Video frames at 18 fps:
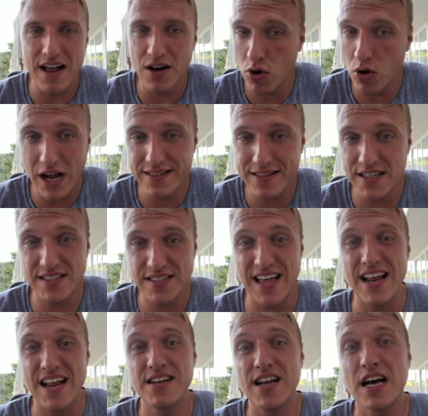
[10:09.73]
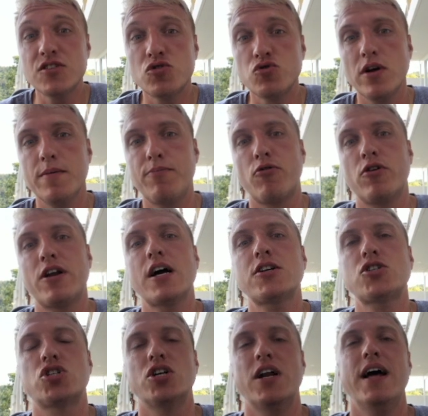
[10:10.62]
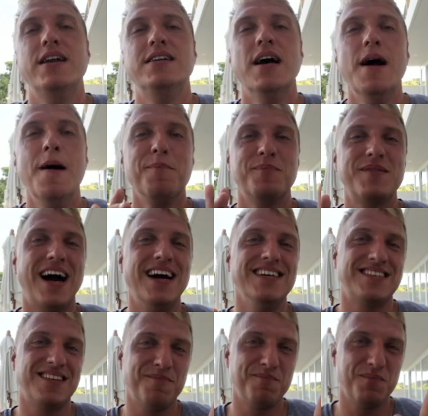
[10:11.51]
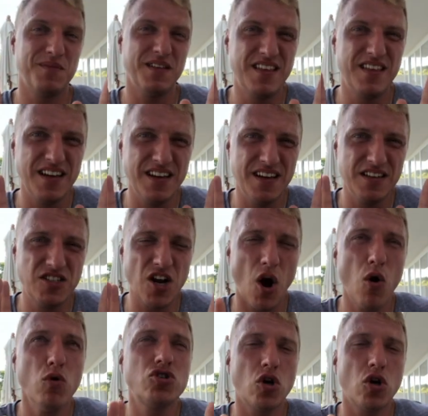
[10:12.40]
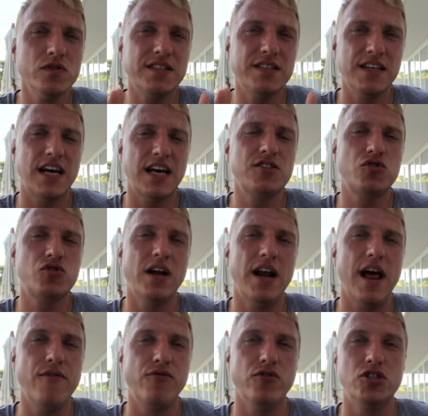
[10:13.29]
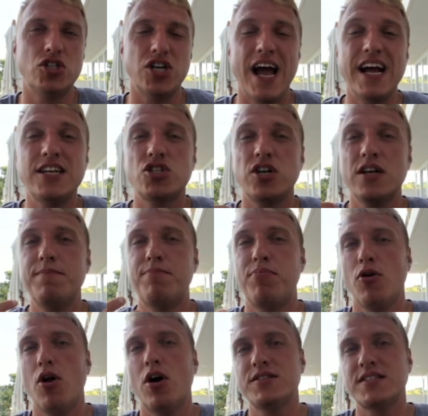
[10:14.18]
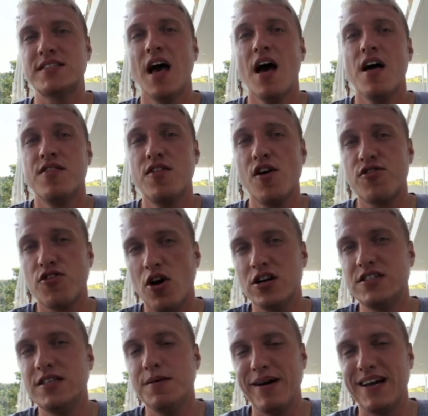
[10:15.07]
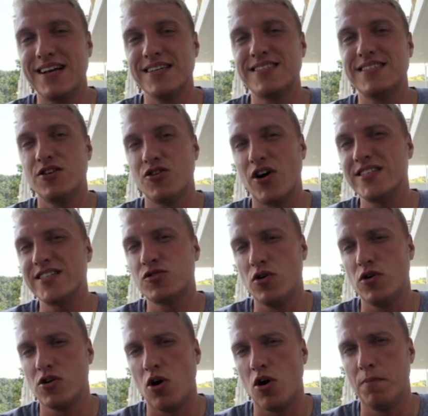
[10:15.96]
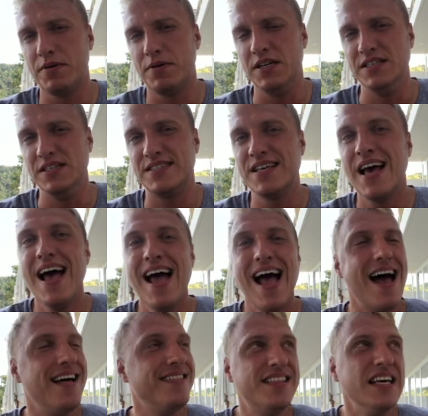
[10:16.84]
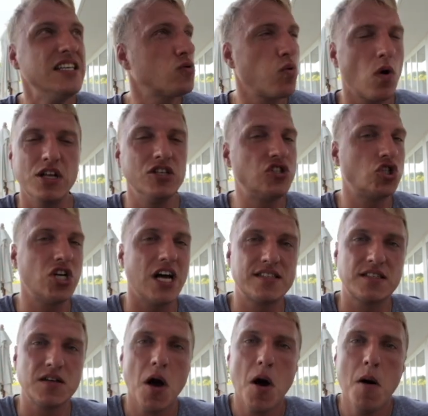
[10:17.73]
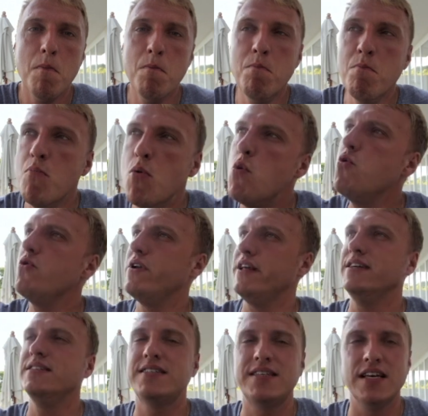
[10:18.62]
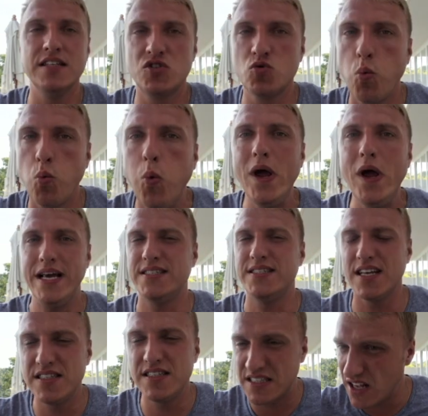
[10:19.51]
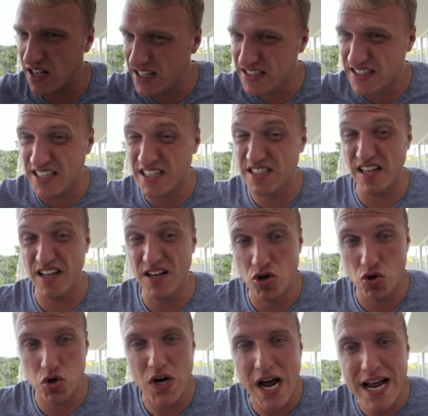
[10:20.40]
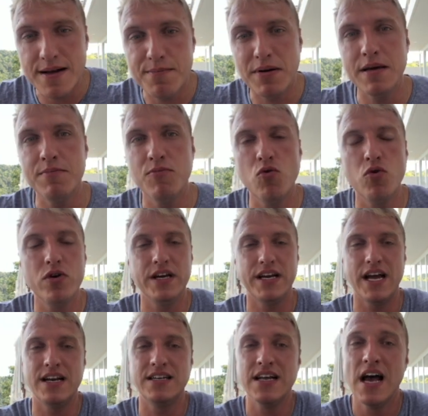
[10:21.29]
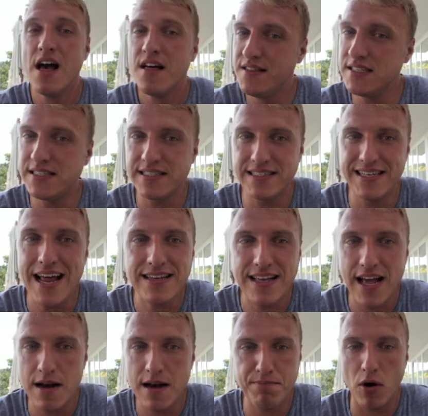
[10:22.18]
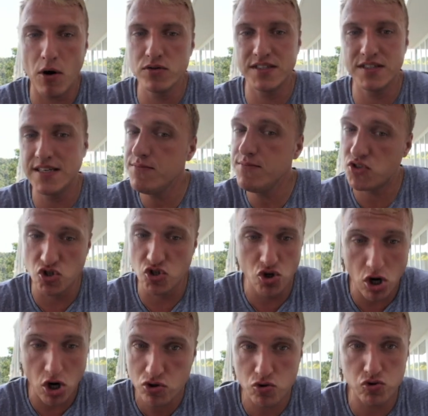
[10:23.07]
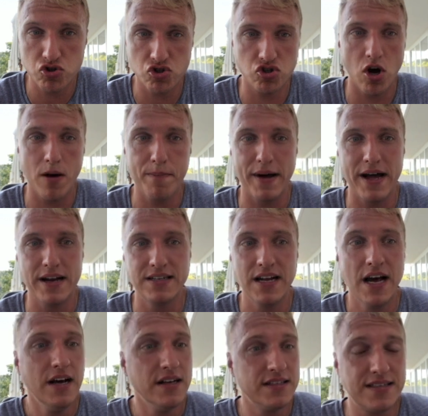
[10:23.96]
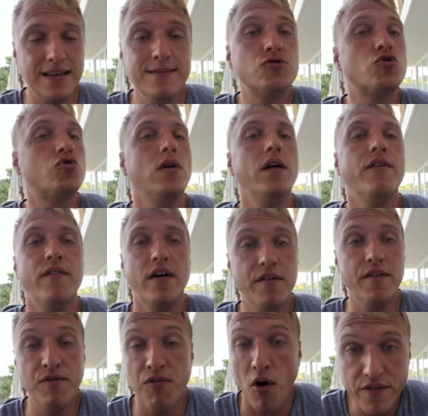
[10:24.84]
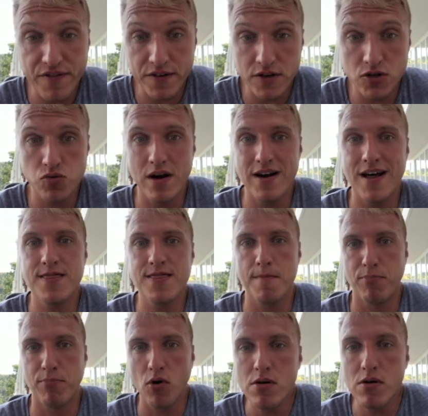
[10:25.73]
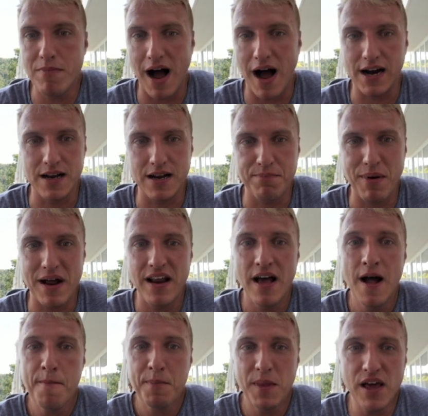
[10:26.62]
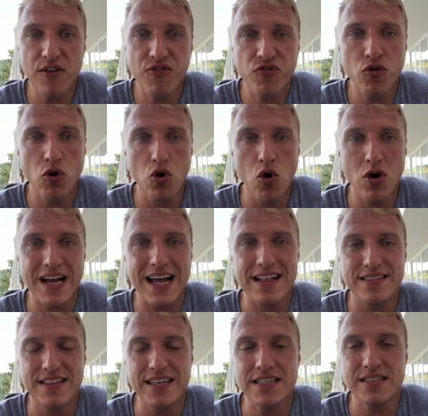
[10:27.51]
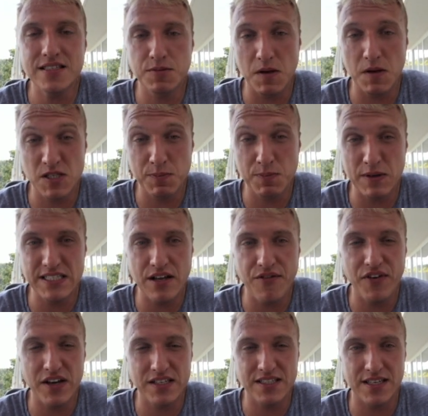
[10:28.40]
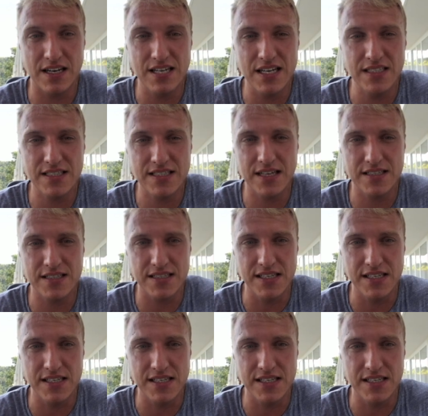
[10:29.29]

look at this the industrial production, and guys, the Dow Jones Industrial Average actually plots the 30 biggest industrial companies, and this one is just mooning since weeks. It's it's incredibly mooning, and this dead cat bounce seems not to stop and seems to evolve into another bull market. But if you look at these specific statistics